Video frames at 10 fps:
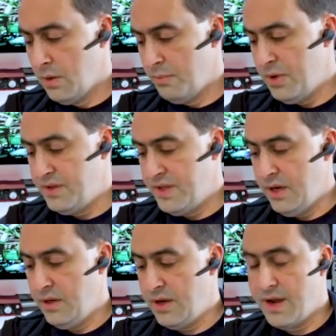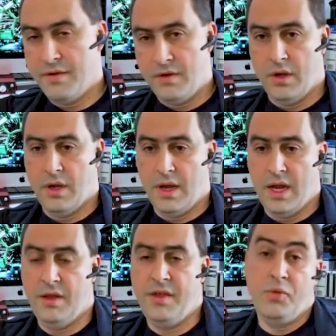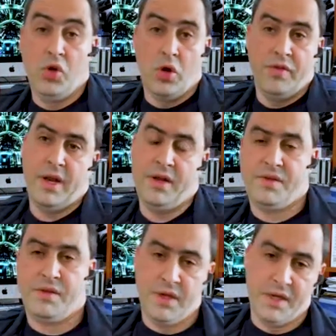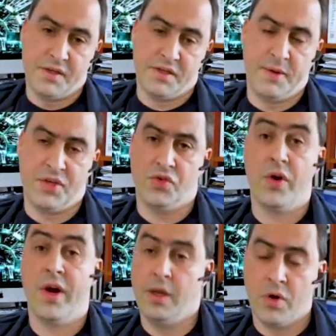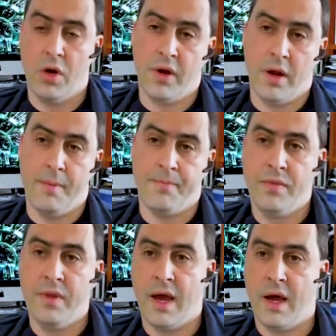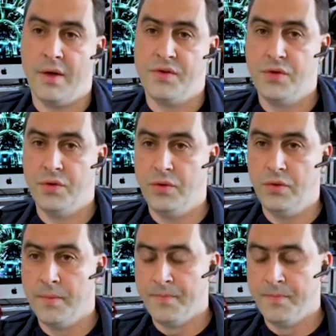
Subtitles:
But then anything beyond that is a special training program to